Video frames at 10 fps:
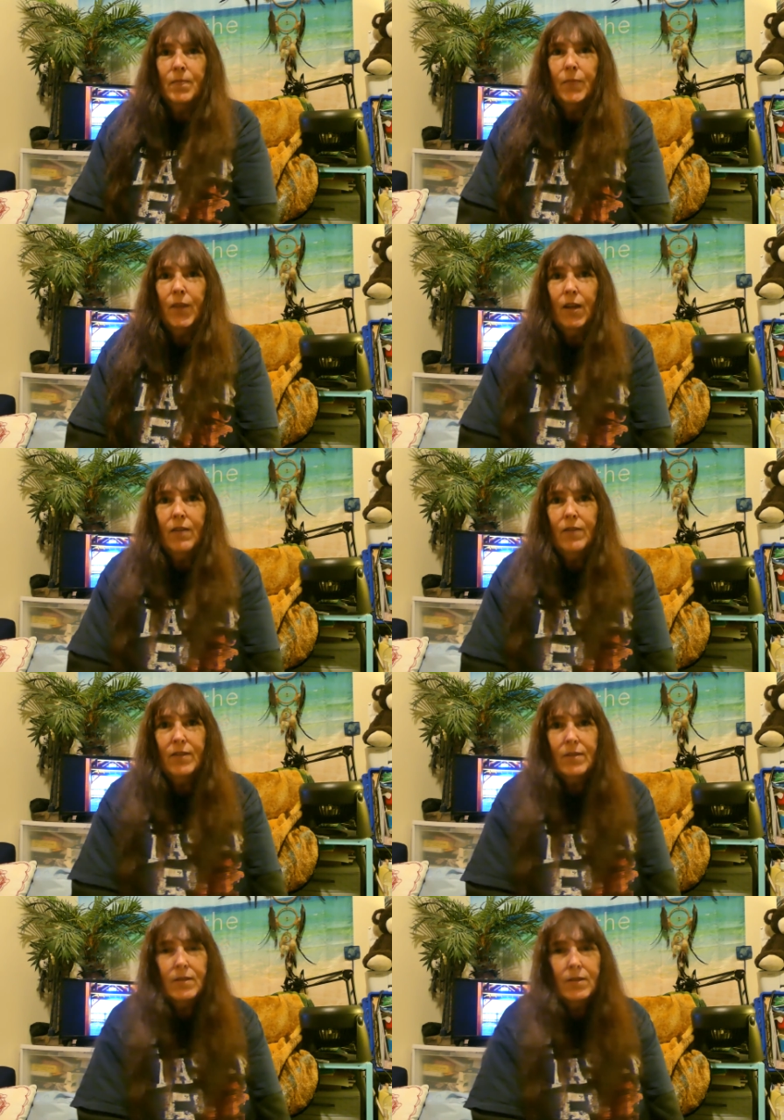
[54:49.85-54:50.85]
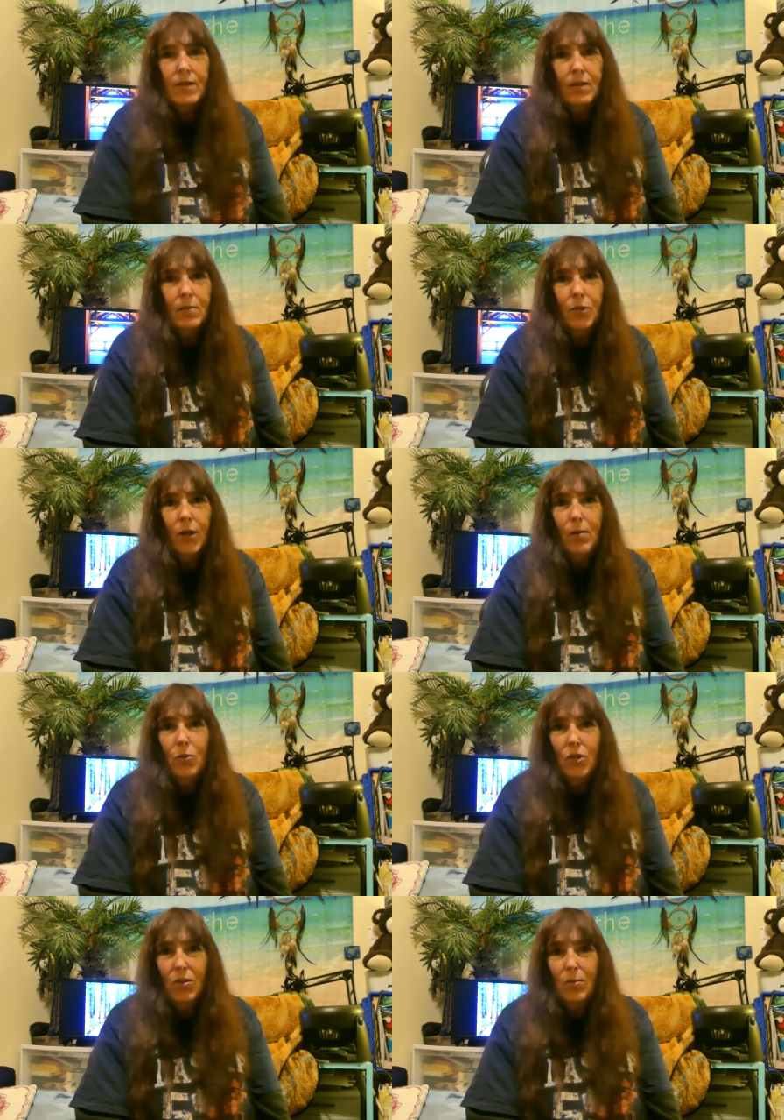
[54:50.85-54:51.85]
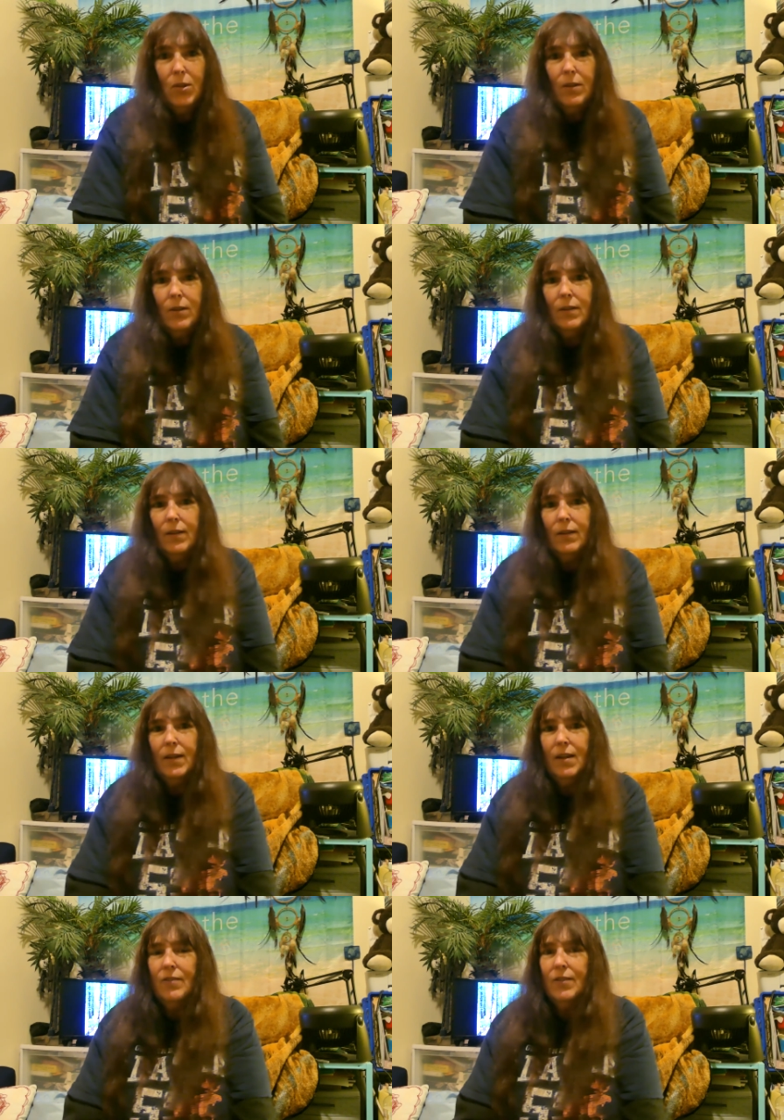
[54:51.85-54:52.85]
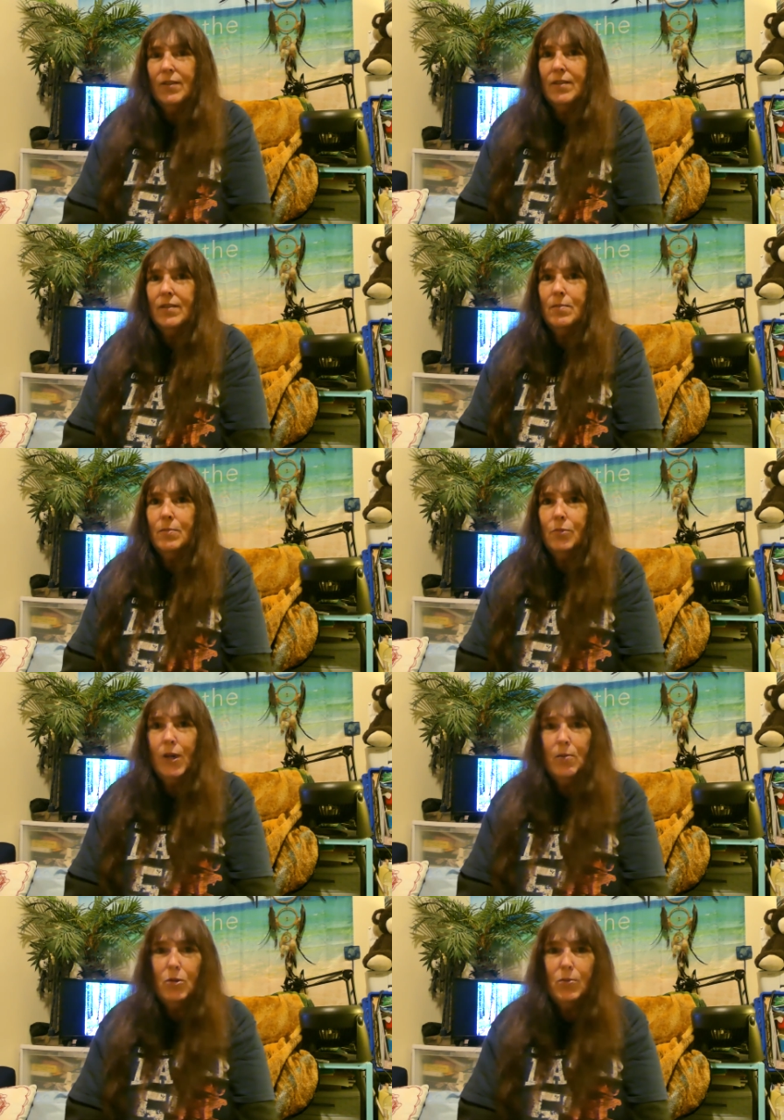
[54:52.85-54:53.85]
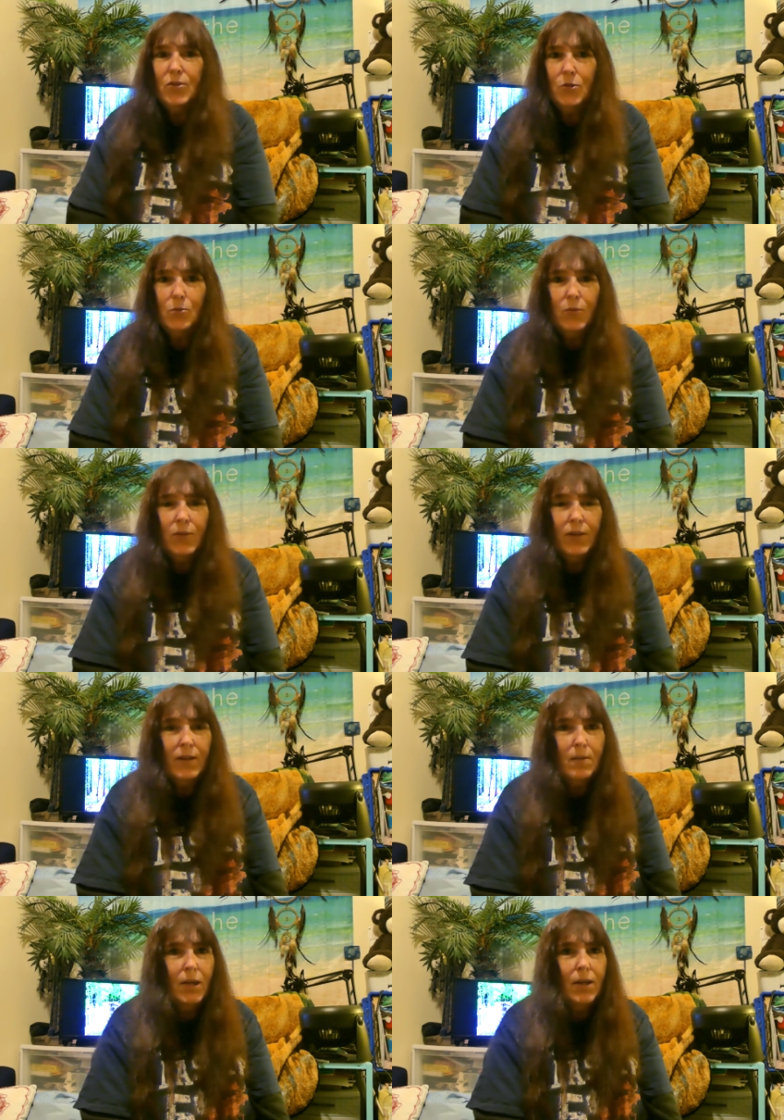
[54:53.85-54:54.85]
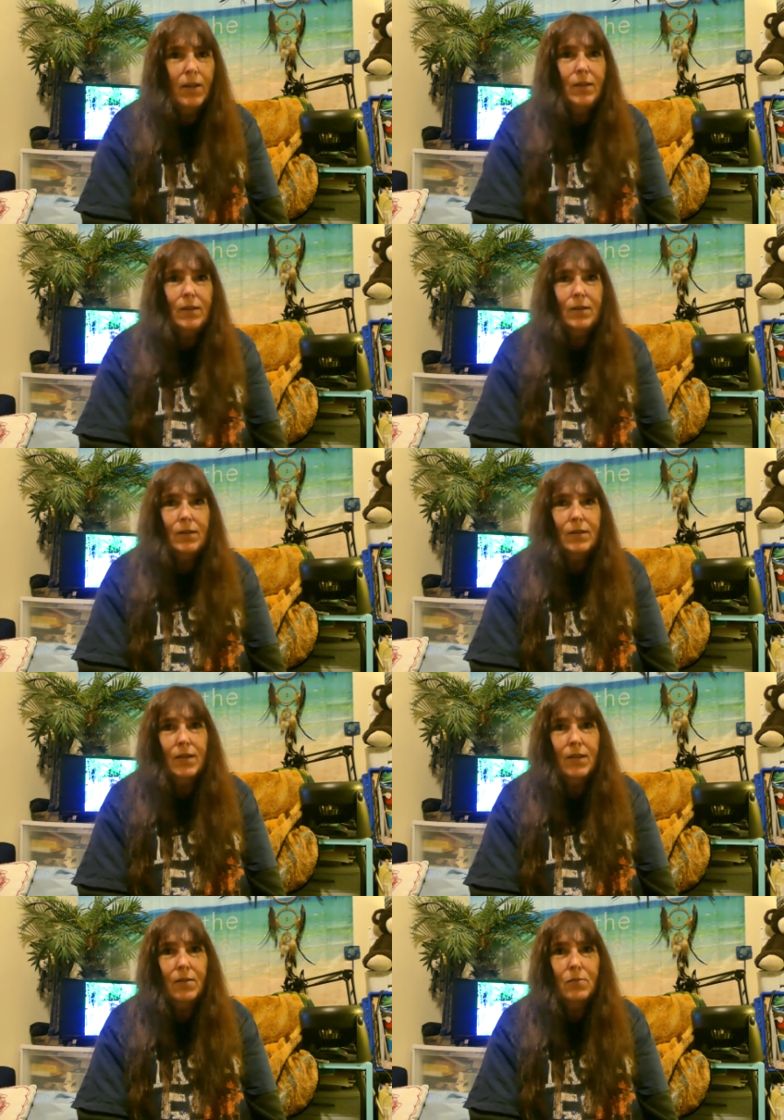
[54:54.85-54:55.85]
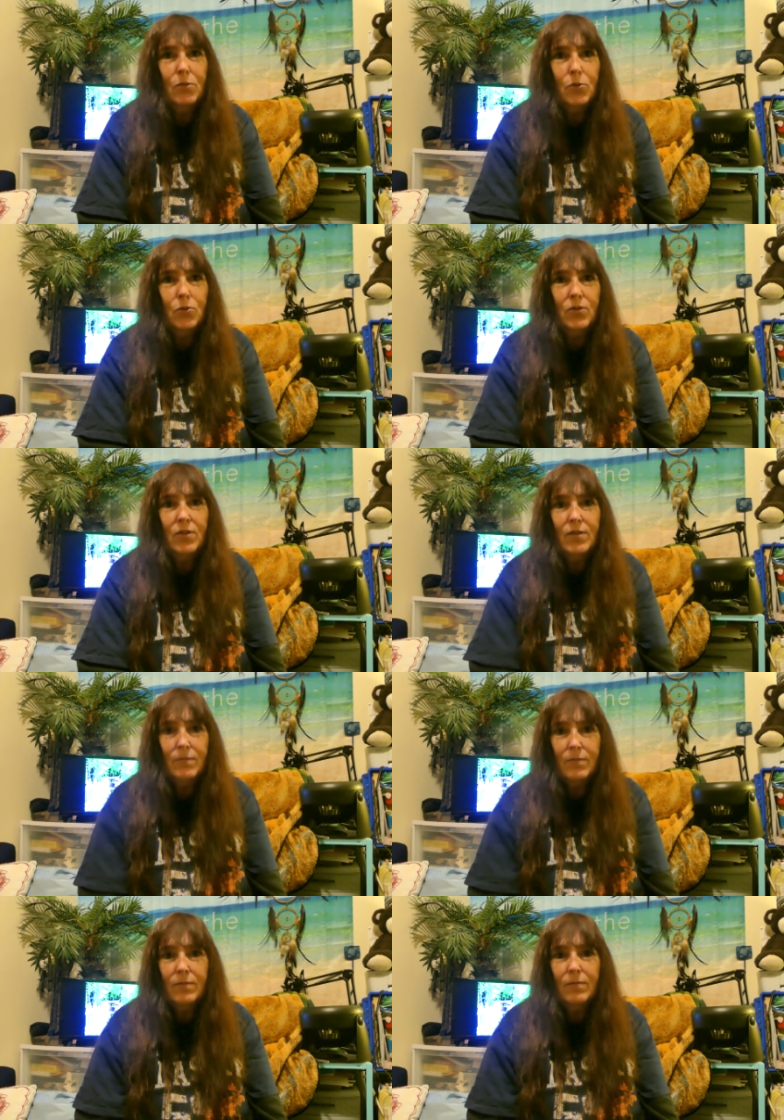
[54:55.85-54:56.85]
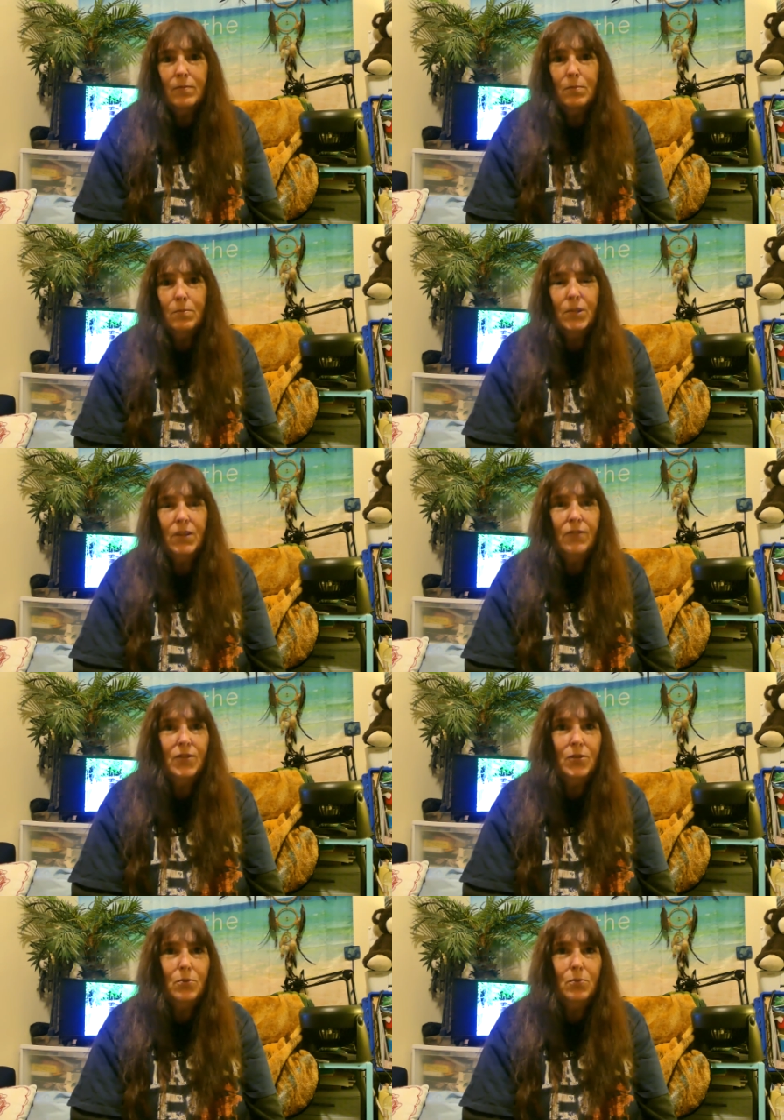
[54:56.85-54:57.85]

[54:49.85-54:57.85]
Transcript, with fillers: They have this uh, prime rib, and they have this prime rib soup that they make Taco Roasts beef soup.